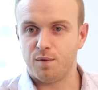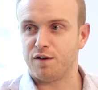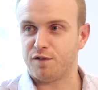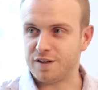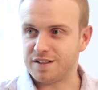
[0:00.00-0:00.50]

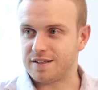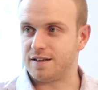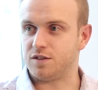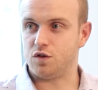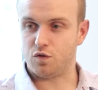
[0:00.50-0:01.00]
when a friend
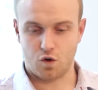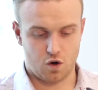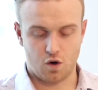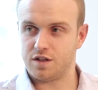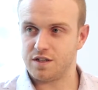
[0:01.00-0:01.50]
says you've got
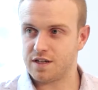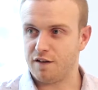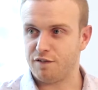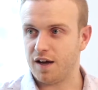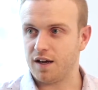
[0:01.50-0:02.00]
to go to this
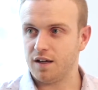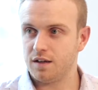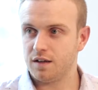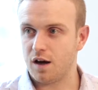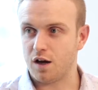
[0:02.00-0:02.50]
cafe,
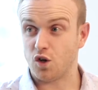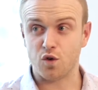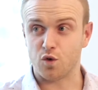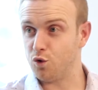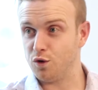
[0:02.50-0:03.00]
I
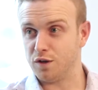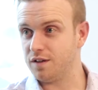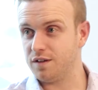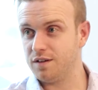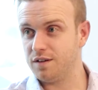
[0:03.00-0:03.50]
don't Google it.